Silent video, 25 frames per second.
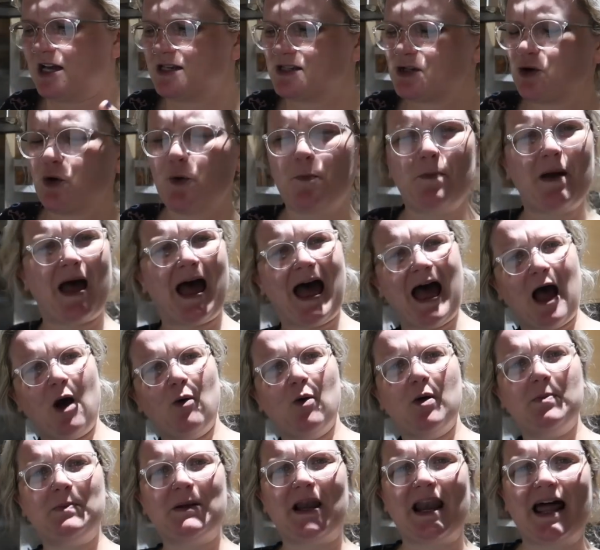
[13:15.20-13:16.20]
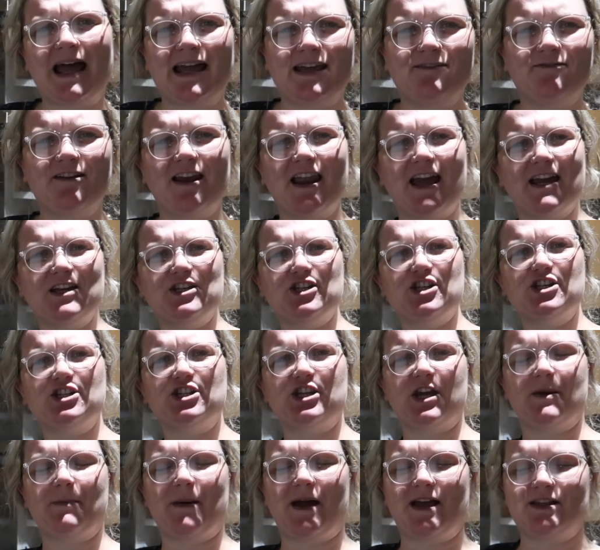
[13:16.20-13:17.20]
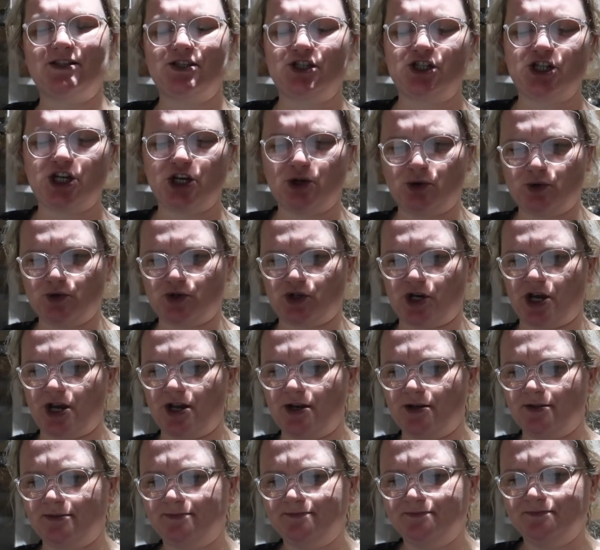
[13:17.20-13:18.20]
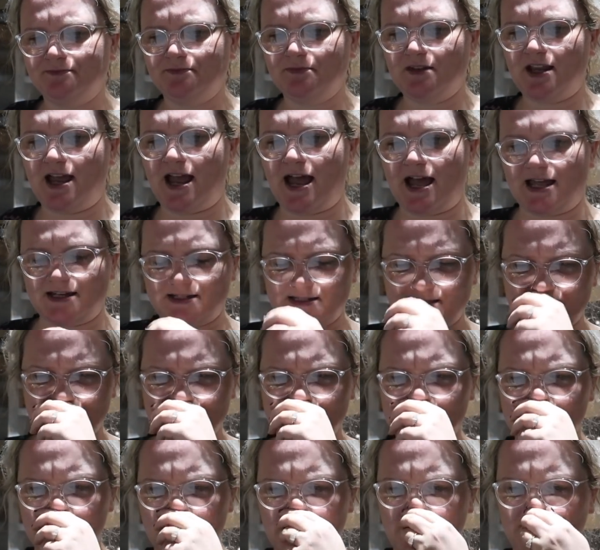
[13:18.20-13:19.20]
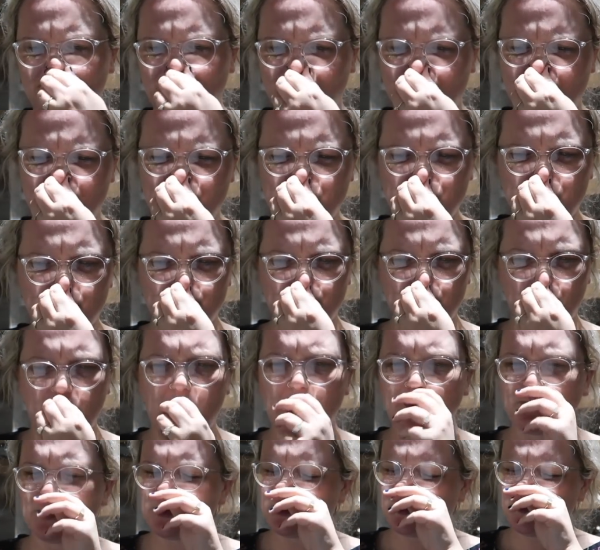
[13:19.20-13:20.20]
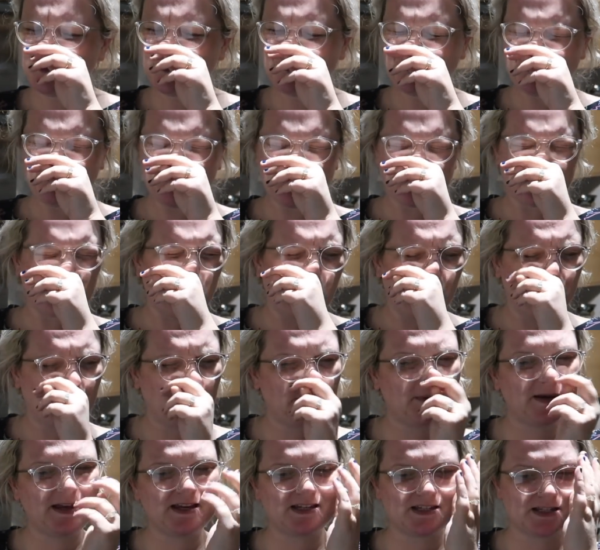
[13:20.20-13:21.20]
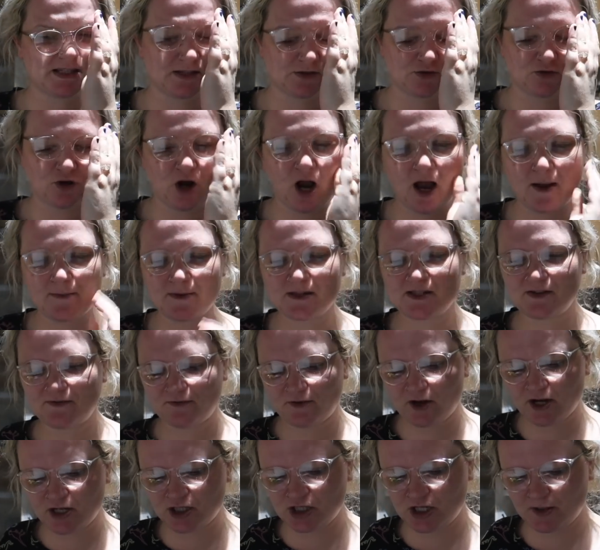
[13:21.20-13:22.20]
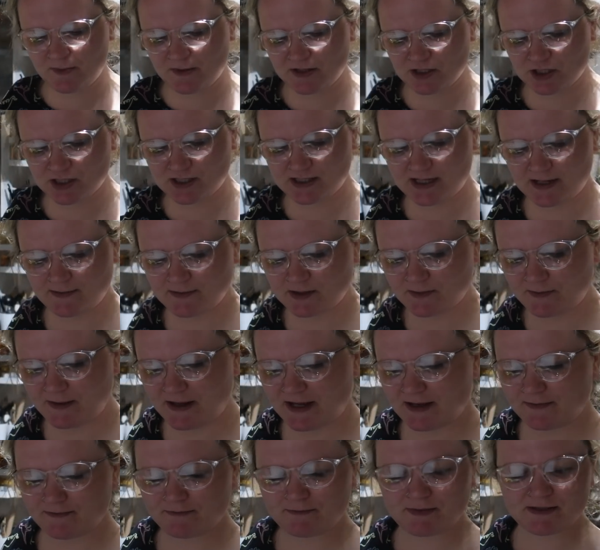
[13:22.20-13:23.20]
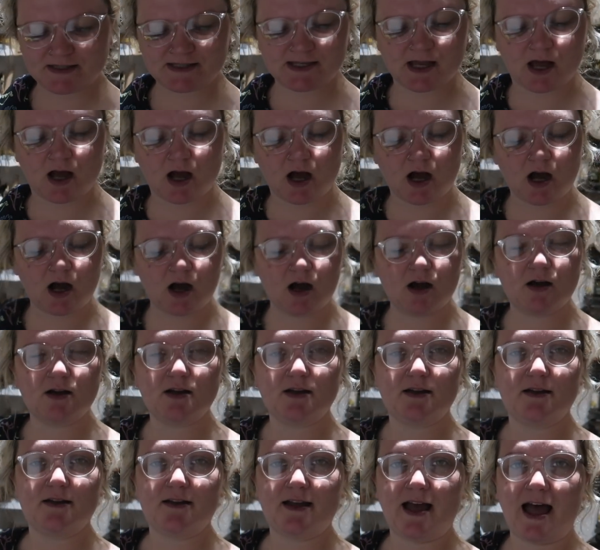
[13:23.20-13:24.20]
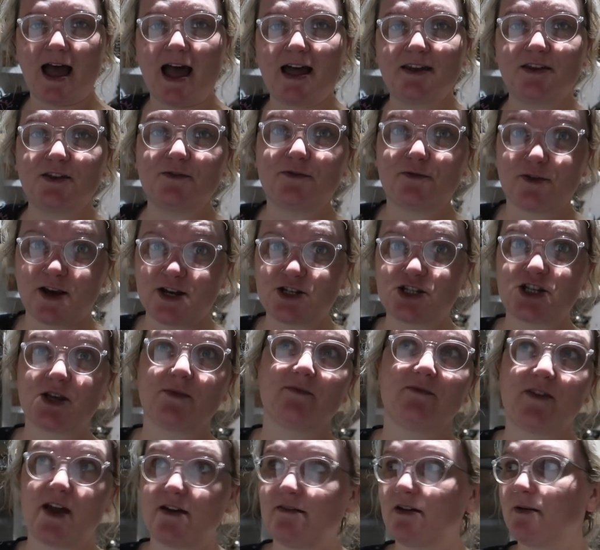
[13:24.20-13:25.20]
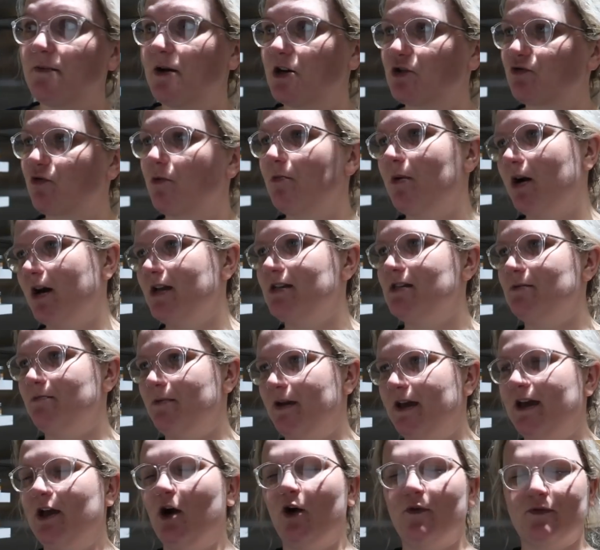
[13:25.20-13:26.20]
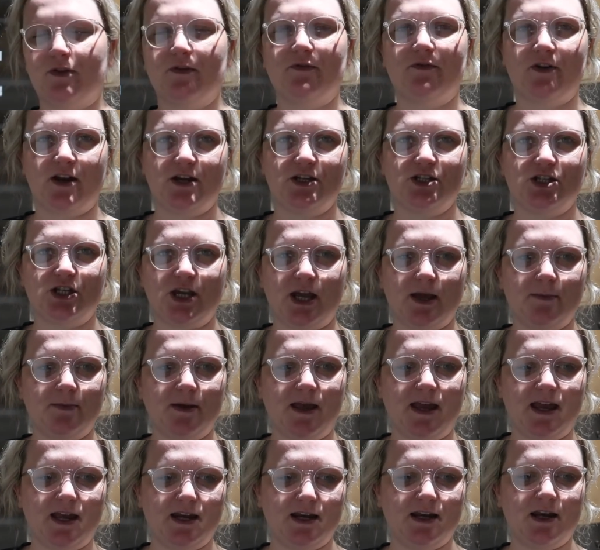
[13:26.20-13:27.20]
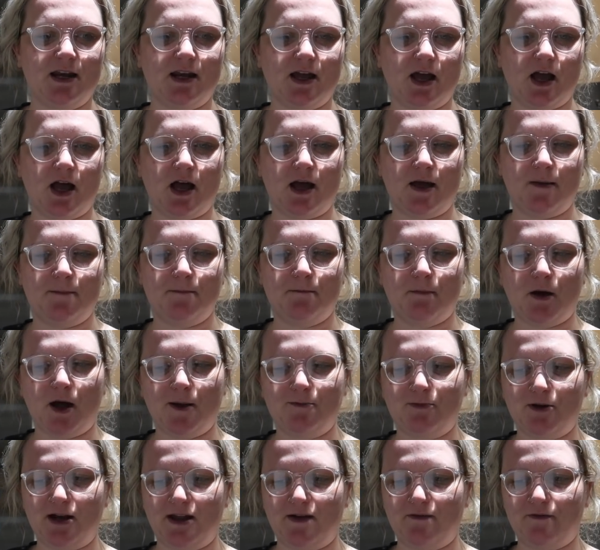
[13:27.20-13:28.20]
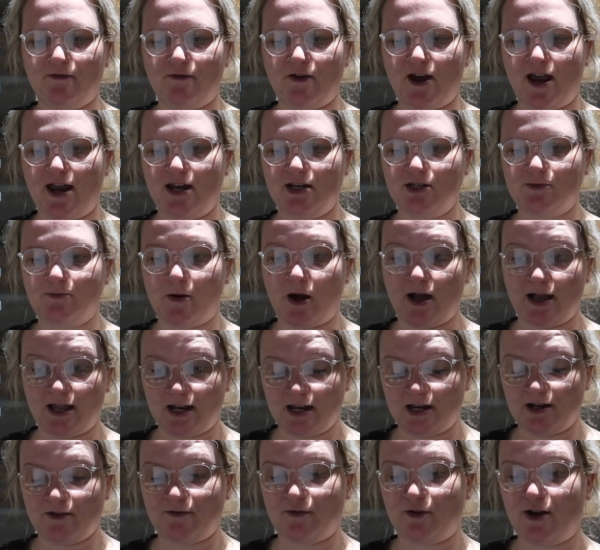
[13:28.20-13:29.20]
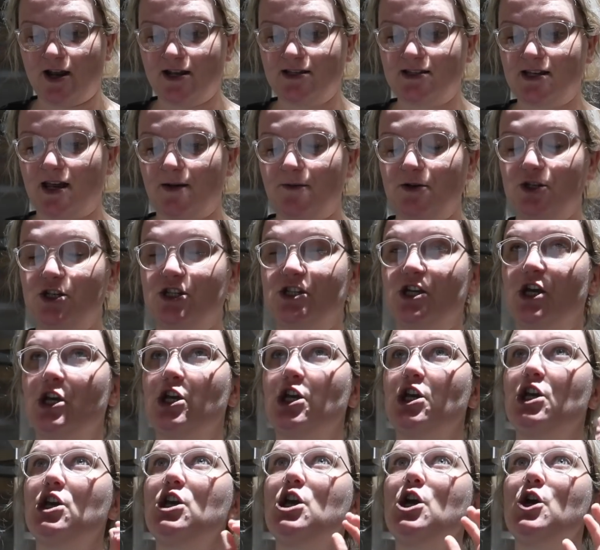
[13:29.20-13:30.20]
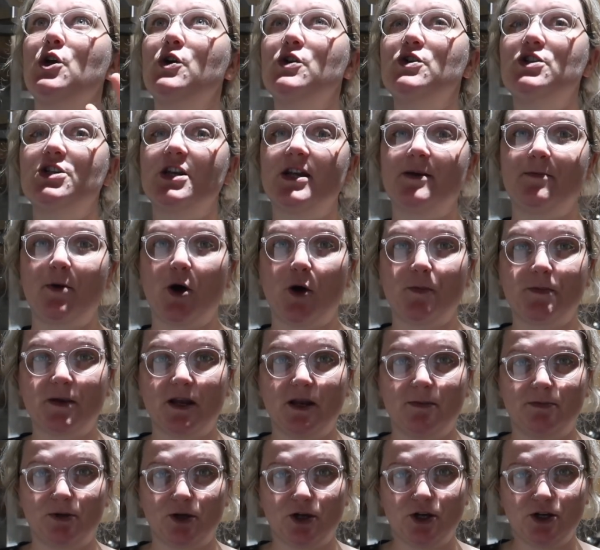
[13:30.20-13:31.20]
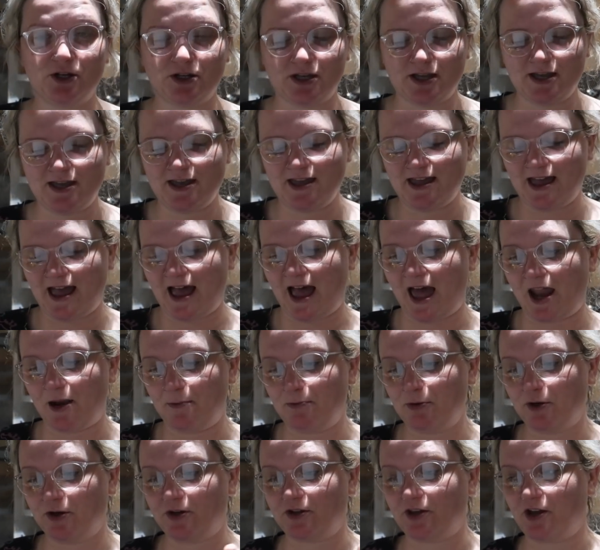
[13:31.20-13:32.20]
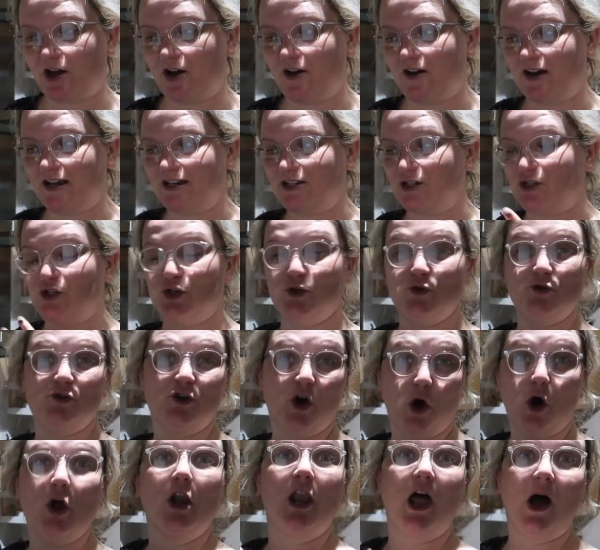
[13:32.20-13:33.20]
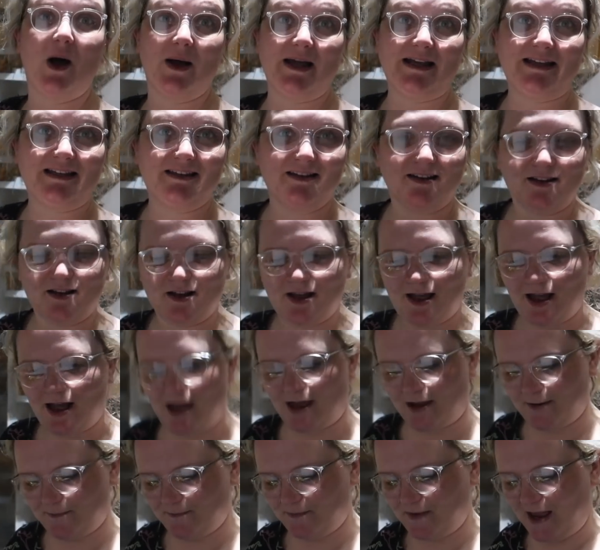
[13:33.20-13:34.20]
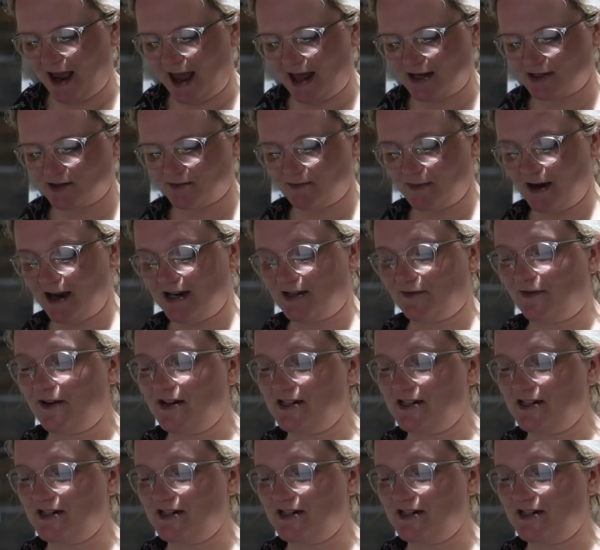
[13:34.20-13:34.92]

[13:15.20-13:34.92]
sort of power play relationship as children and a friendship that I wouldn't probably describe as a friendship. It just seemed a bit bizarre. And the friendship very much reminded me of the friendship in um, My Brilliant Friend by Elena Ferrante, which is a hugely popular book and a book that I do not like. Um, and I've made a